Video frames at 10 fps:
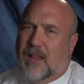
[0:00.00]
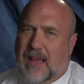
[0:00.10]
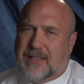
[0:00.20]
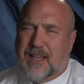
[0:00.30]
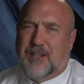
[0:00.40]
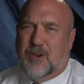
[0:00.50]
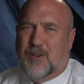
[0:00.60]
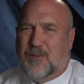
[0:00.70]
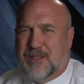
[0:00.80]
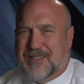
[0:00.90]
Well, that's going to
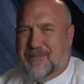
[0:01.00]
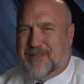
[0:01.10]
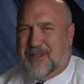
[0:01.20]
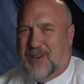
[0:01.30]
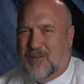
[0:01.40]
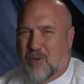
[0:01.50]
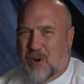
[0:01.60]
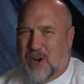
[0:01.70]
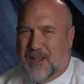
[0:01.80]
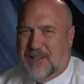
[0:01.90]
do it for this episode of
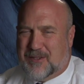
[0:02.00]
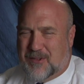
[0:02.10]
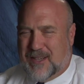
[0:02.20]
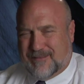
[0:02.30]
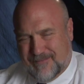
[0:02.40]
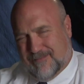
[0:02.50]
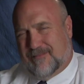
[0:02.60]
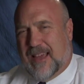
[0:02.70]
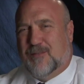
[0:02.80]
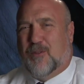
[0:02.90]
Word on the Street.
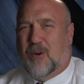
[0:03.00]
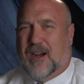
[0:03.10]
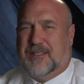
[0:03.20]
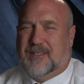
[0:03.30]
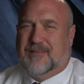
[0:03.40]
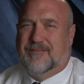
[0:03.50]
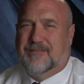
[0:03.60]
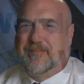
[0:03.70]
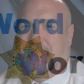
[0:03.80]
Thanks for watching.